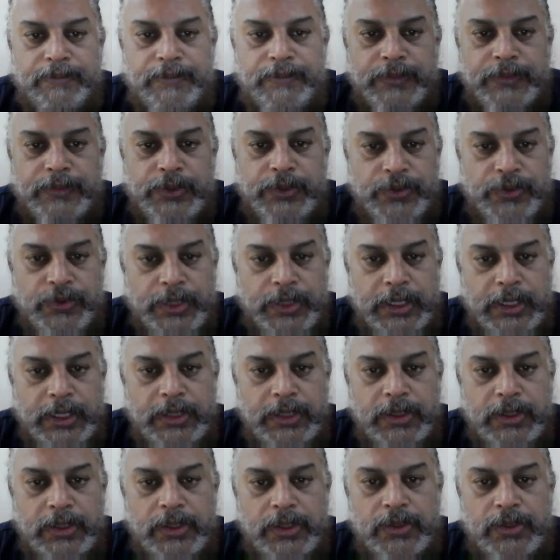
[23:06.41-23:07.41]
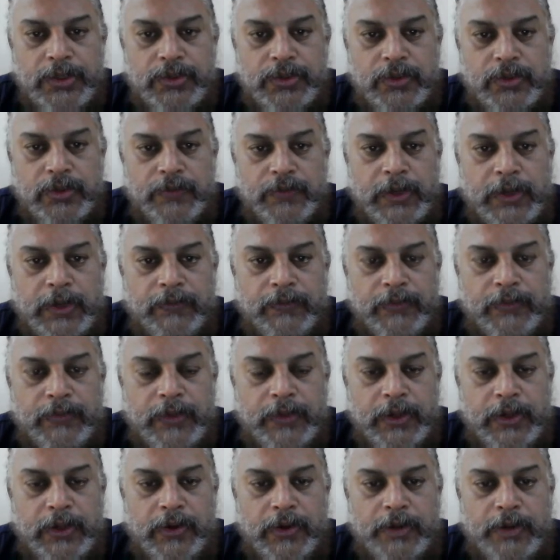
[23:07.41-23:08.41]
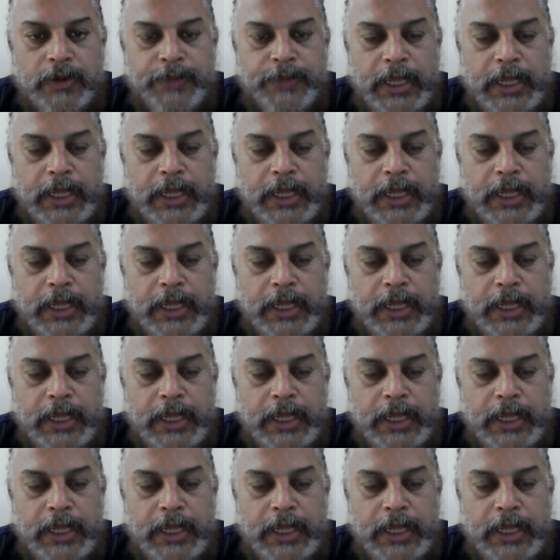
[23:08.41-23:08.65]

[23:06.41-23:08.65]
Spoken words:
urine, so we will not be